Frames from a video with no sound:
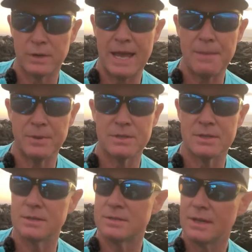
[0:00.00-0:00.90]
what happens
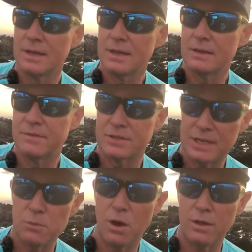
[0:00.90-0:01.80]
is, if the
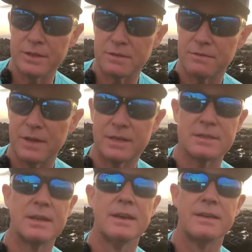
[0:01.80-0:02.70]
seawall isn't fixed,